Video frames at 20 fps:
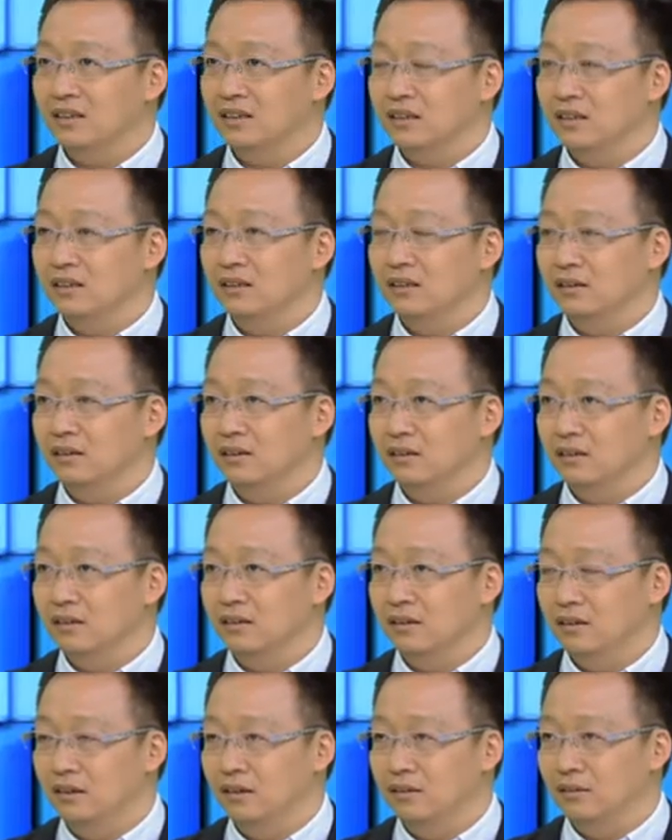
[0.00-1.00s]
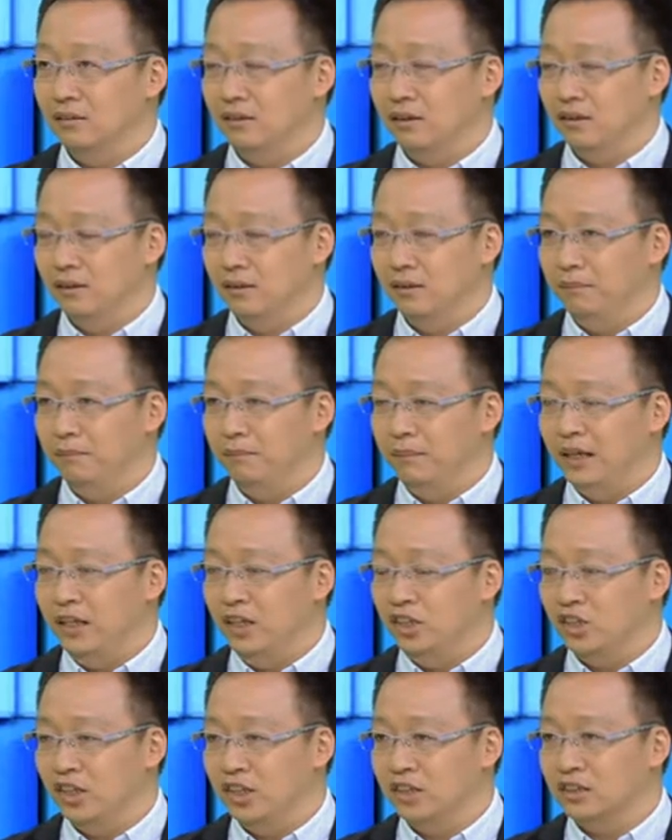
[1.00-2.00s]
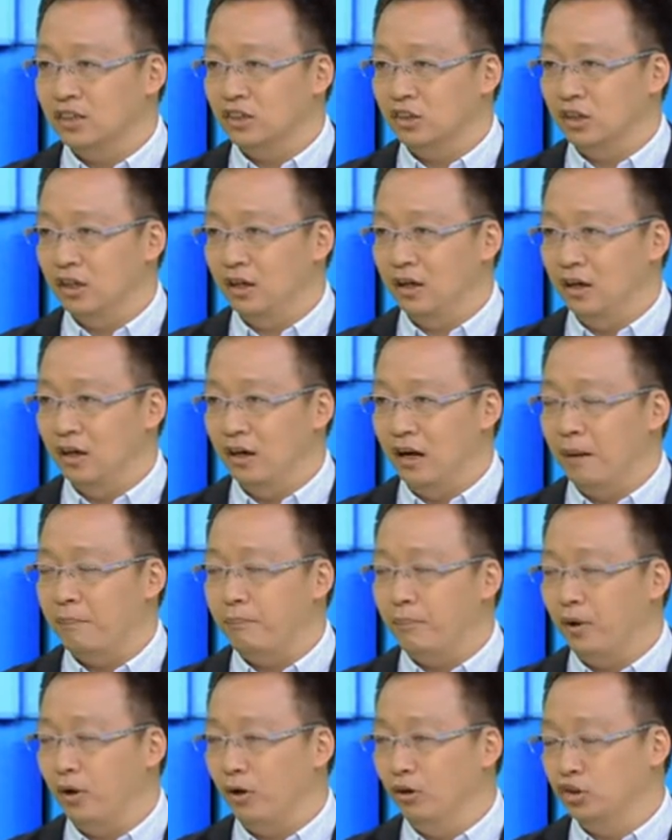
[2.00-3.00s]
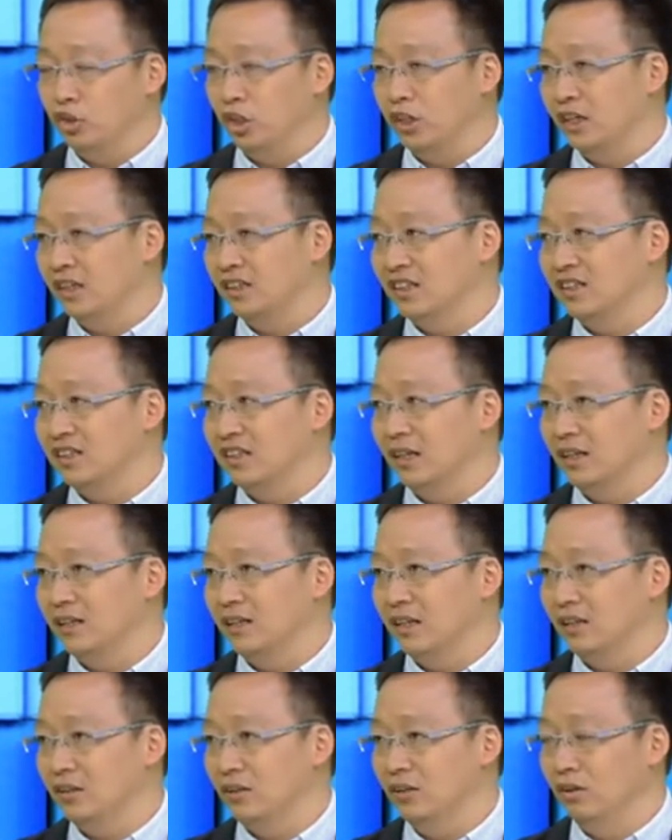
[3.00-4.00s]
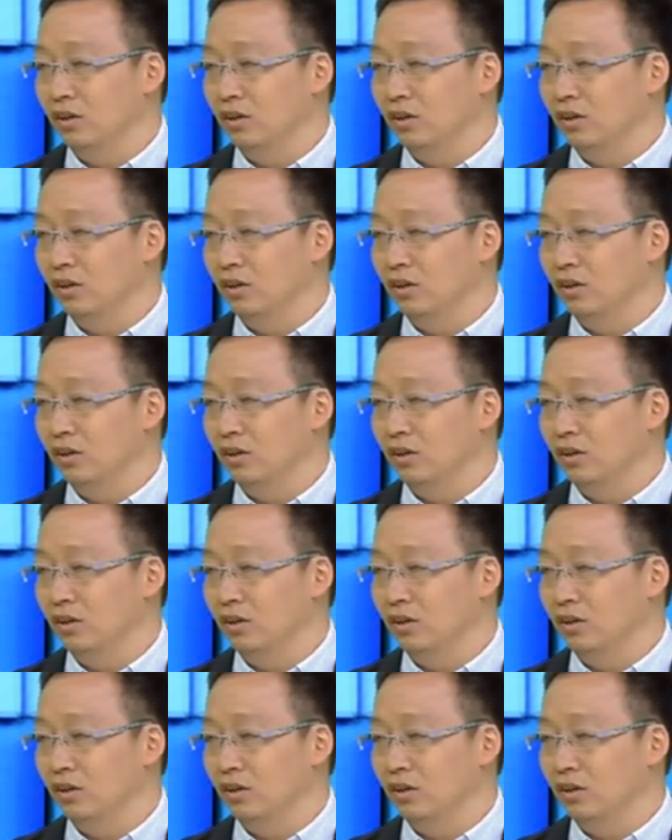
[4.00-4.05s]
is the Beijing's approach in understanding,